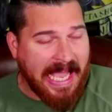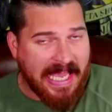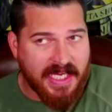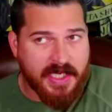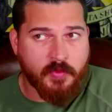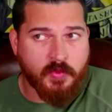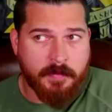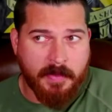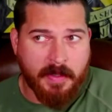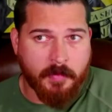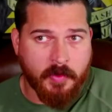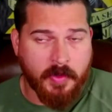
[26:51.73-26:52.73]
I can
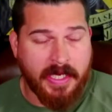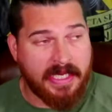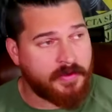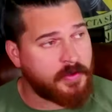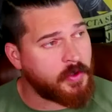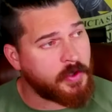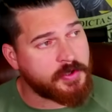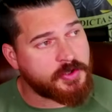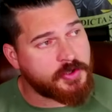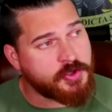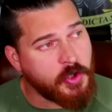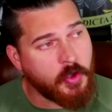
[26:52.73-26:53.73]
remember, and there are
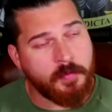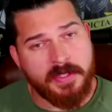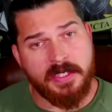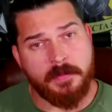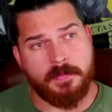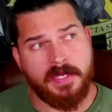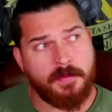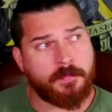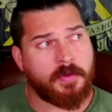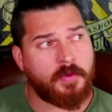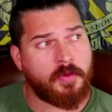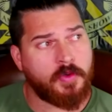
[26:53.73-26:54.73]
so many
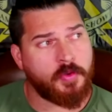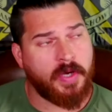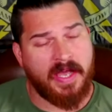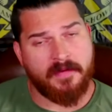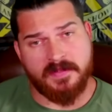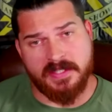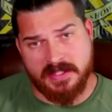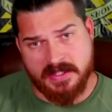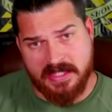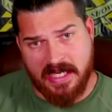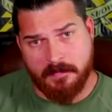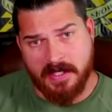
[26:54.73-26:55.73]
people who have this
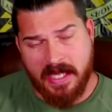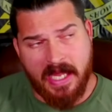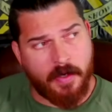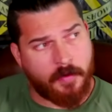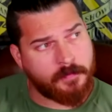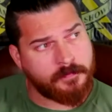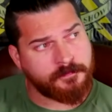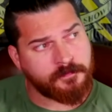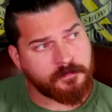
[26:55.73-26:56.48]
same account,